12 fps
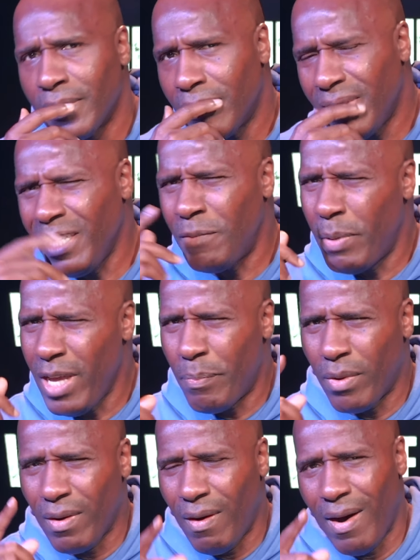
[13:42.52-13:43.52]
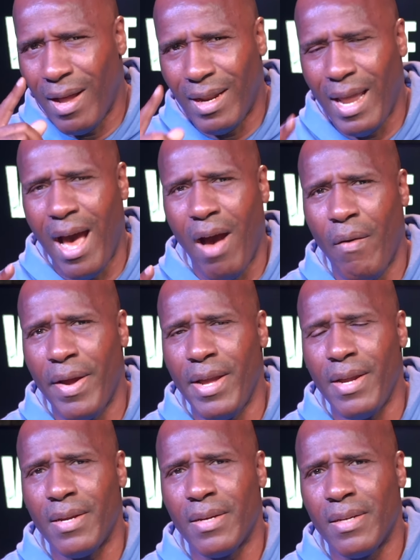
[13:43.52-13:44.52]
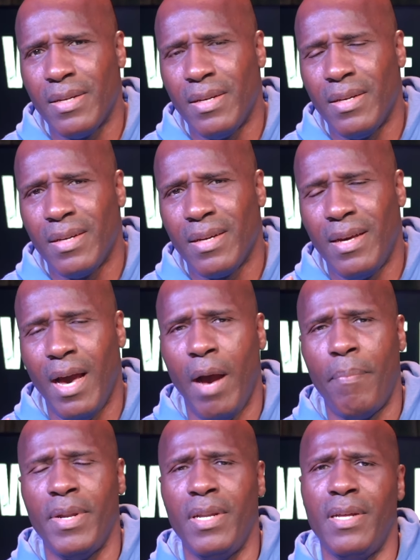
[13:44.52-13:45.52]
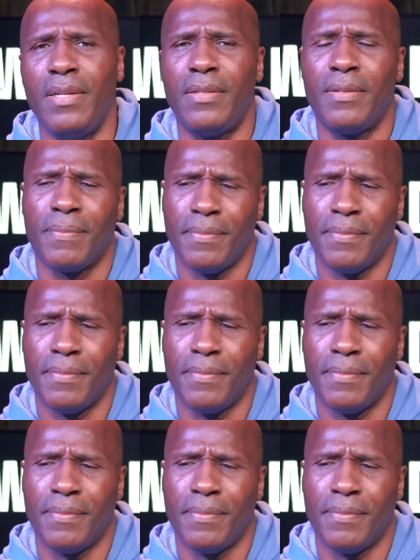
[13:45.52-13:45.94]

These people are allowing companies